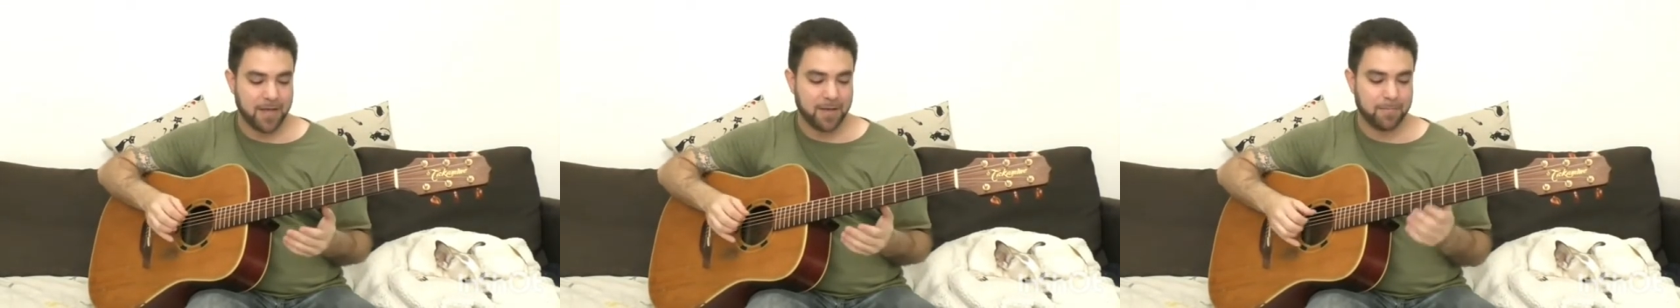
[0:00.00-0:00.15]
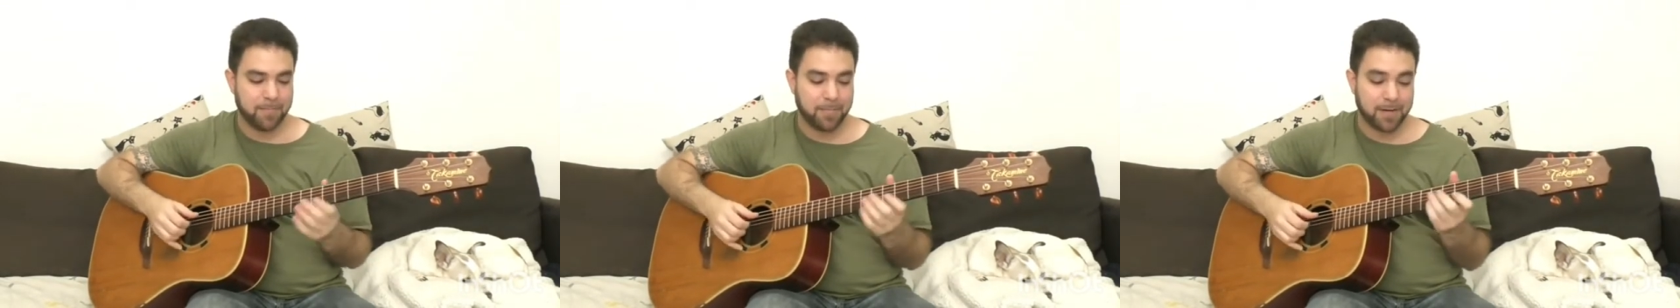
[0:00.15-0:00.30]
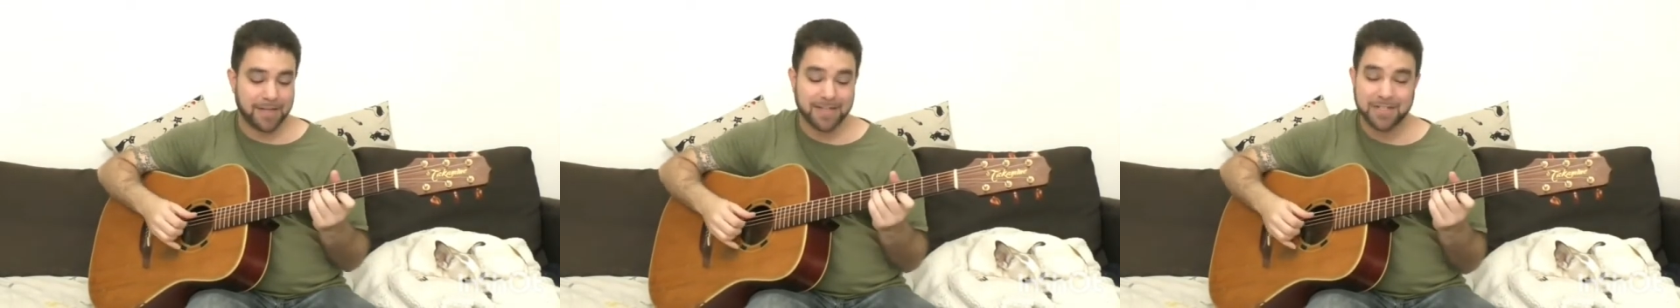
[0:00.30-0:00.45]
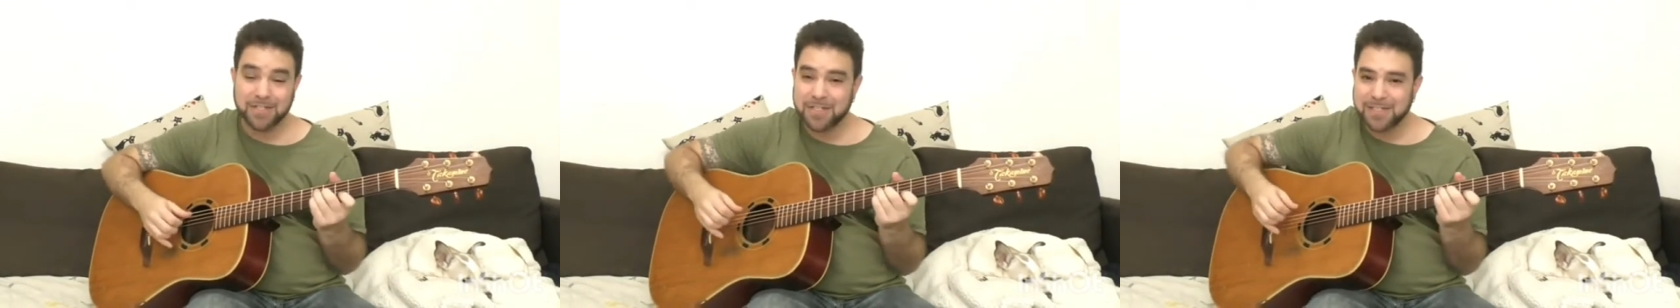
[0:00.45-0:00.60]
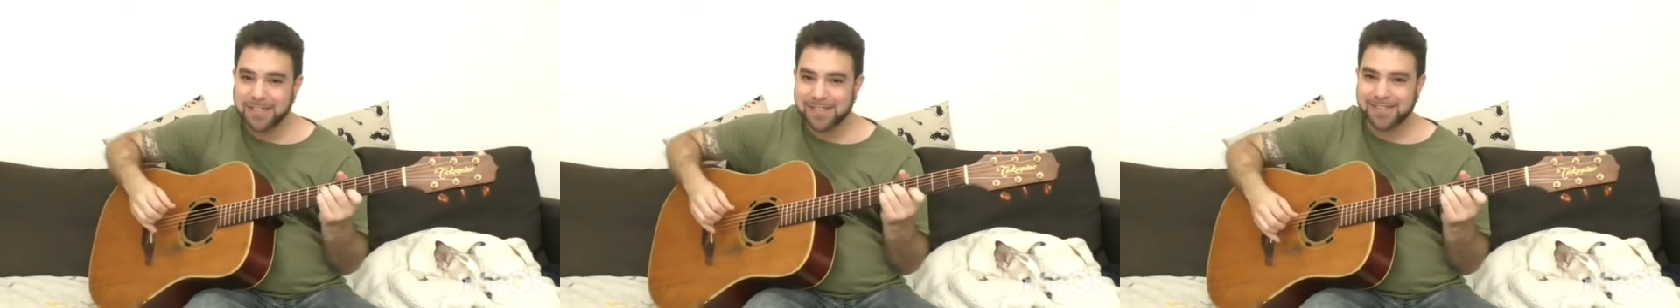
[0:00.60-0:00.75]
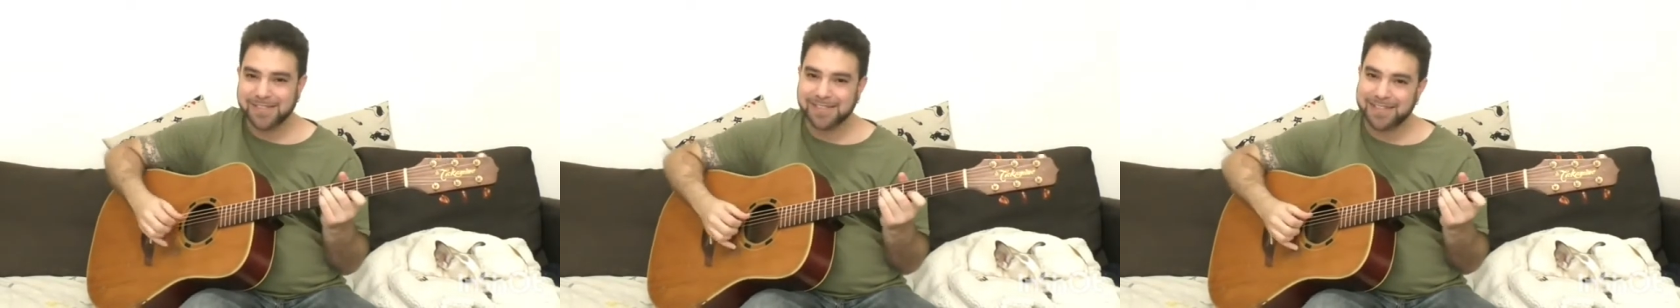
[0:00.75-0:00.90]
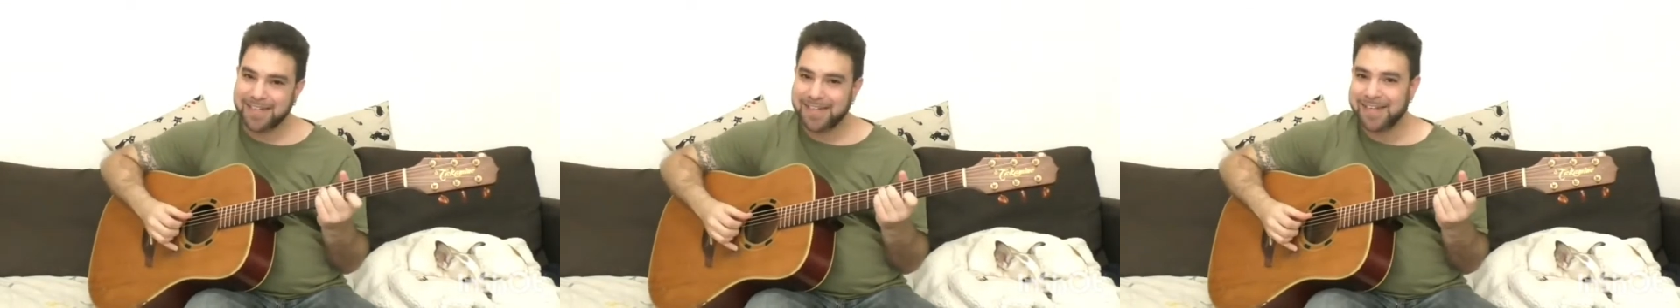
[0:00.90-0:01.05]
But
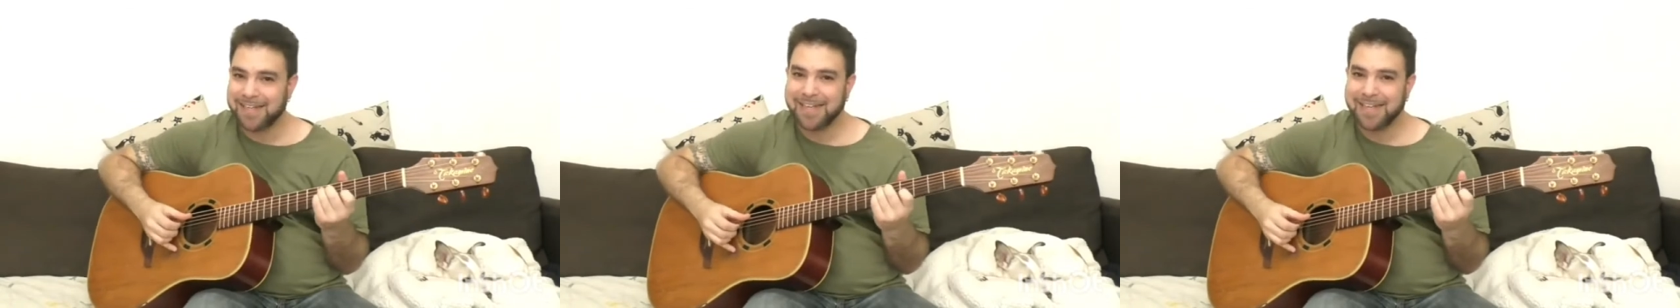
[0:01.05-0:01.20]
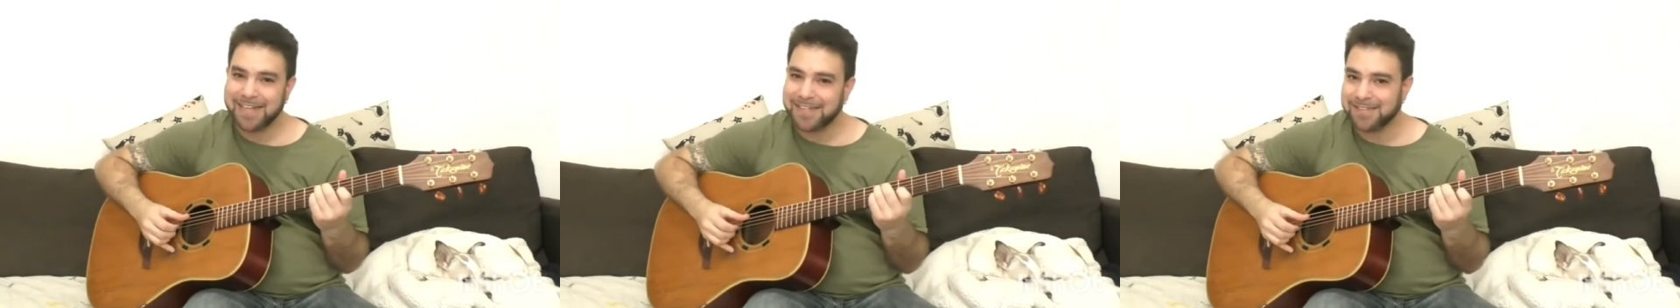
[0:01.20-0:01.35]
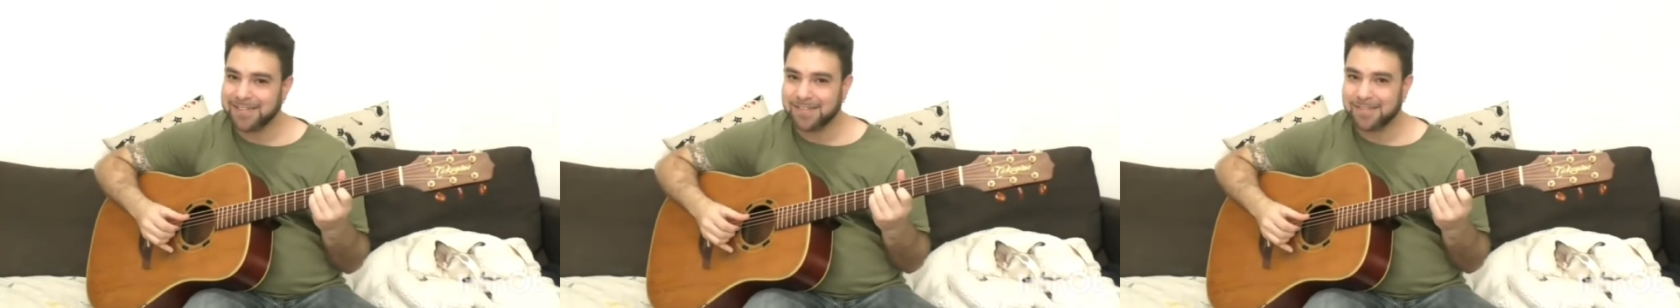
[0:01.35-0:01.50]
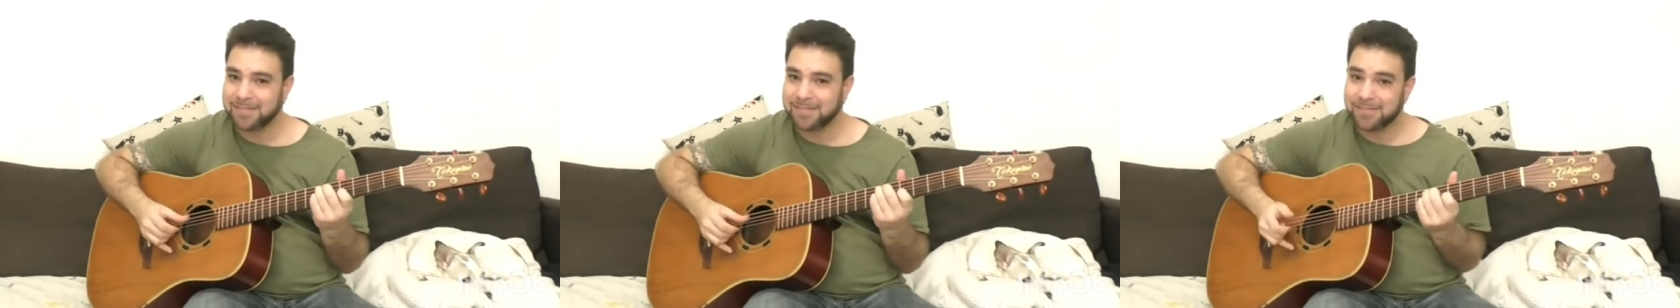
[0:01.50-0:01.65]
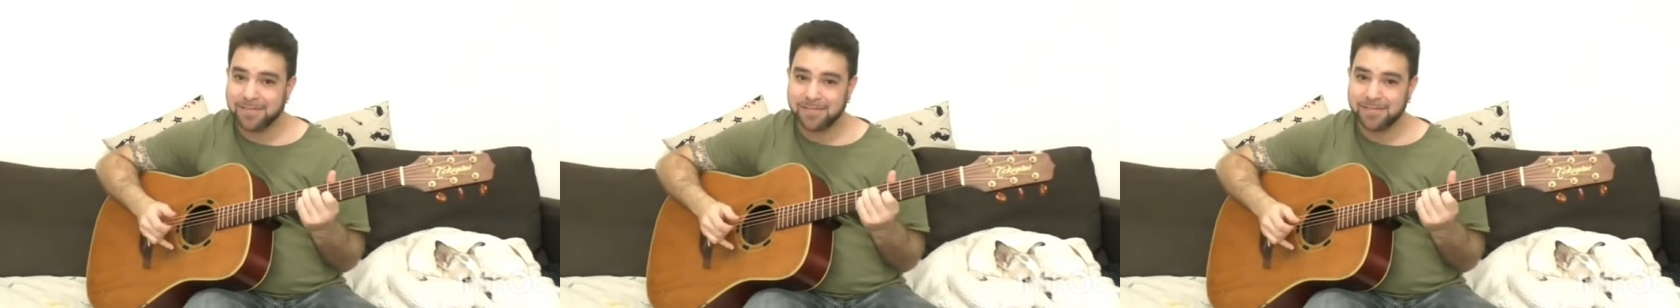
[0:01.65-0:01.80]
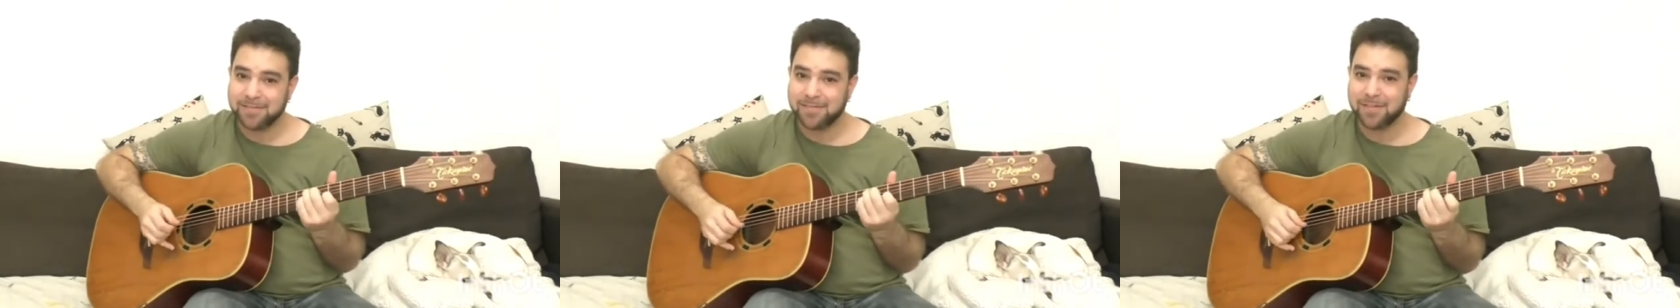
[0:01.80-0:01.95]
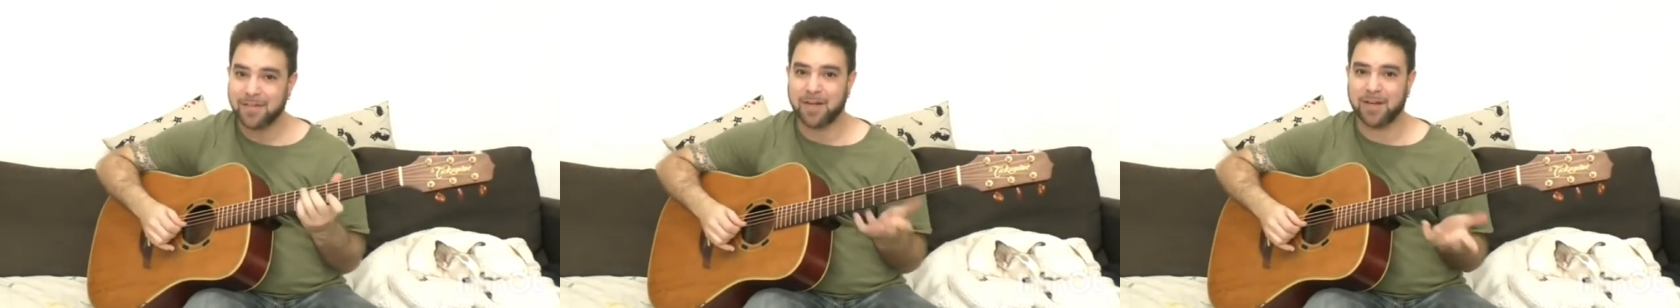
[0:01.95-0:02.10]
just a hint
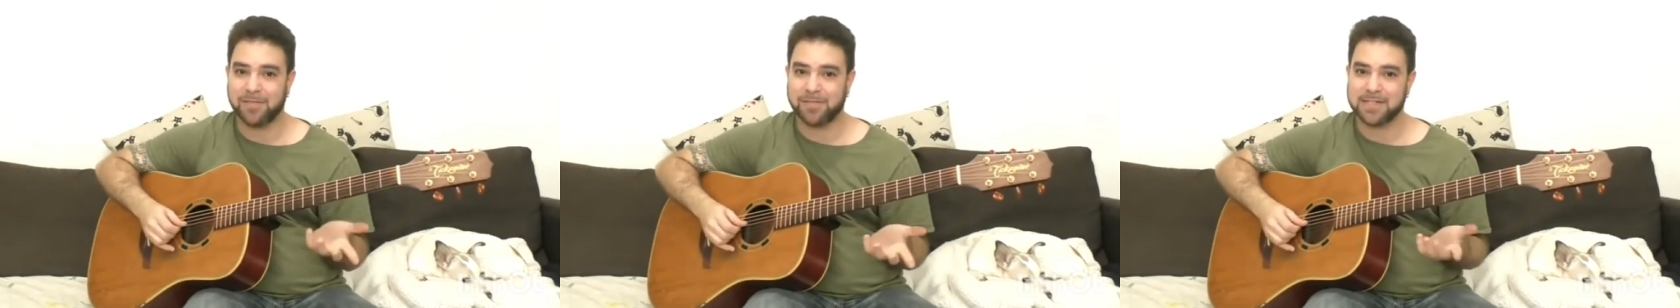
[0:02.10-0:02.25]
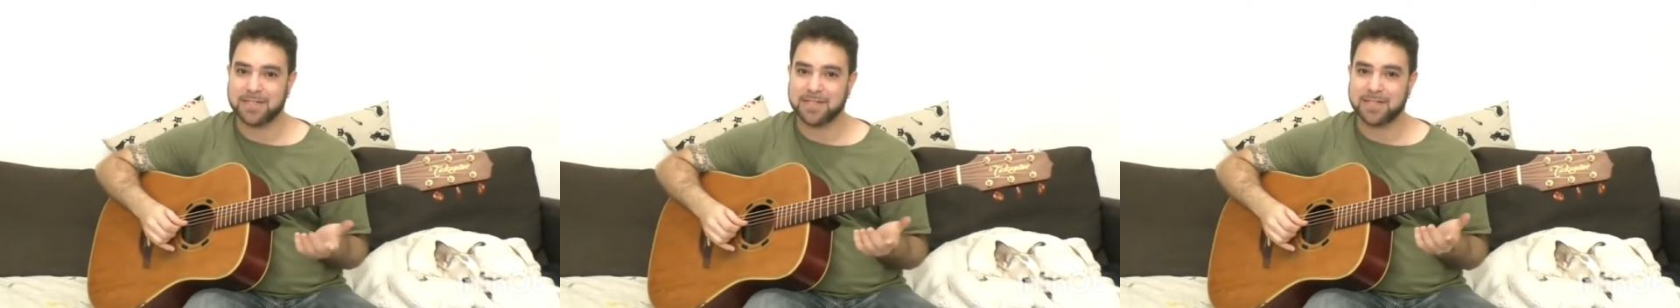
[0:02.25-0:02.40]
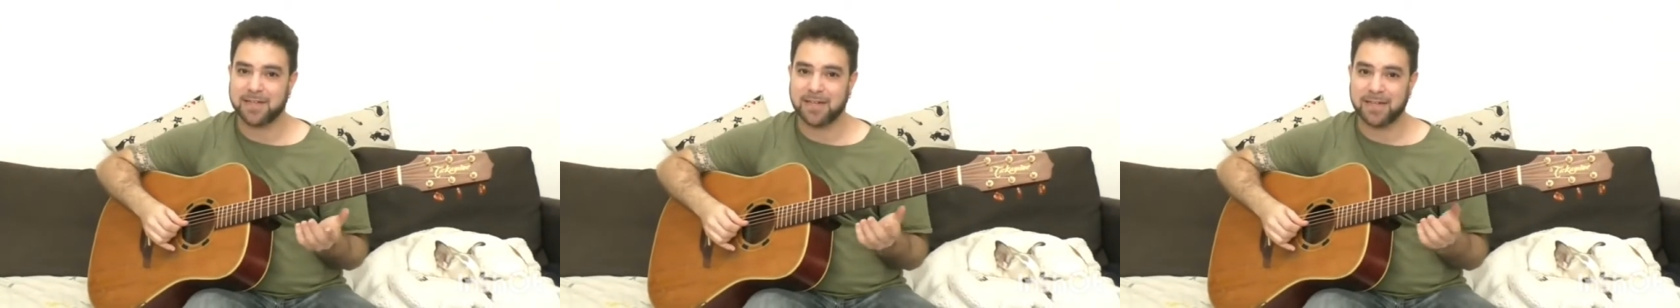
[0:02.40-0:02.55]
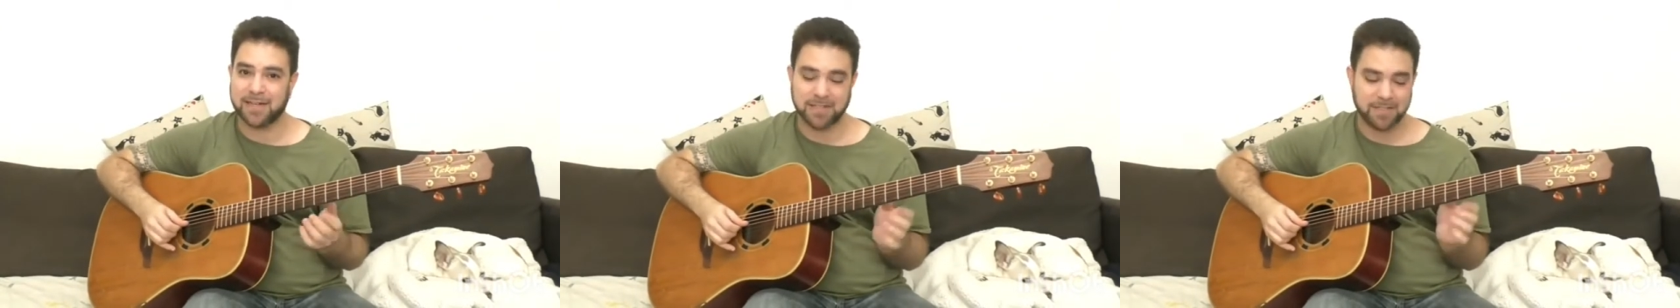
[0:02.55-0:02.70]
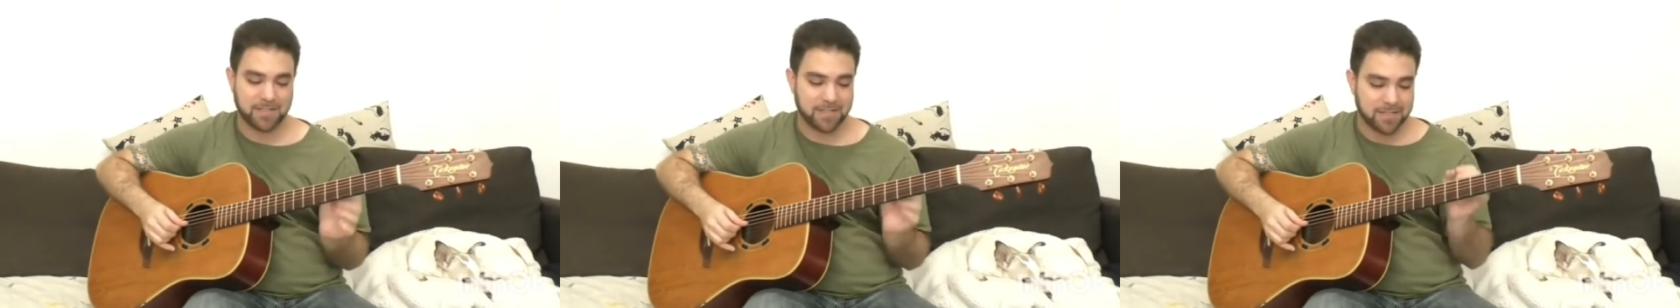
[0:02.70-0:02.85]
of a slide.